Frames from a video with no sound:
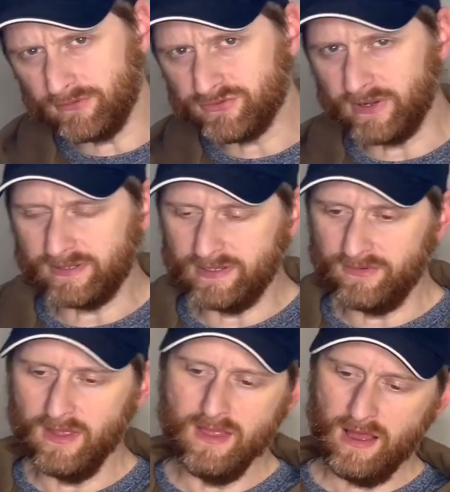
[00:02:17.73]
restrictive.
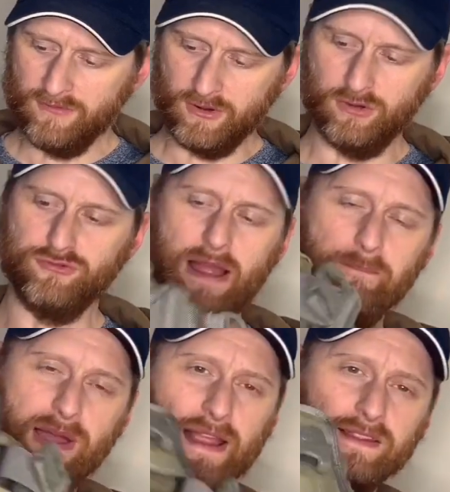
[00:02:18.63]
I've got grab
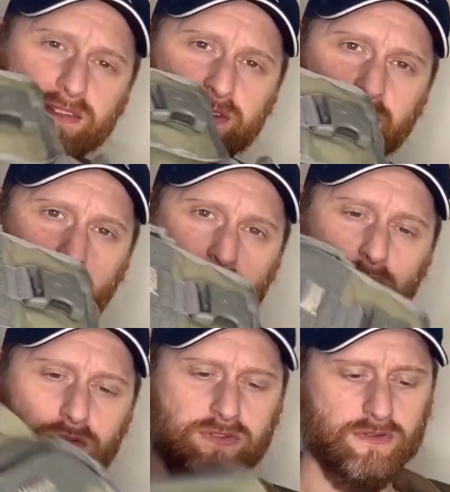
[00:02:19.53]
bags that I
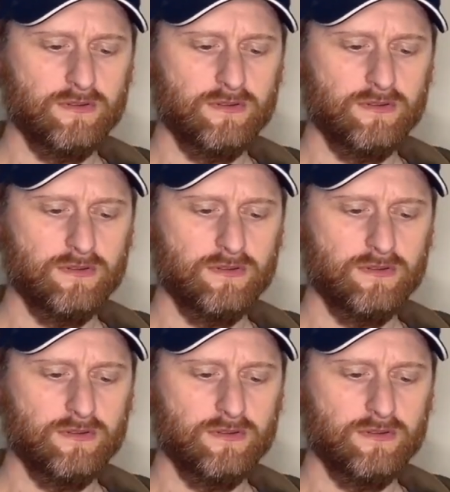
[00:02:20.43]
use.